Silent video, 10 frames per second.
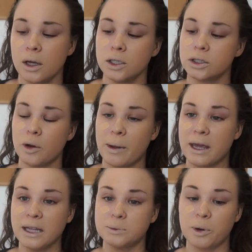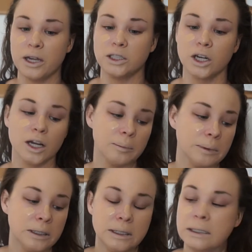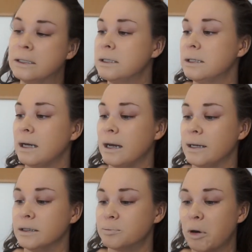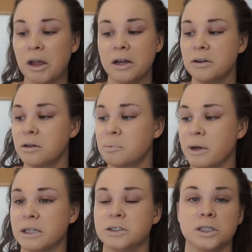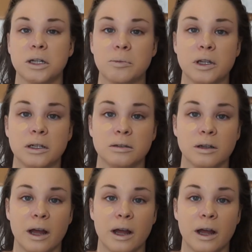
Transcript: So my kids probably took them and it's probably under their beds or something.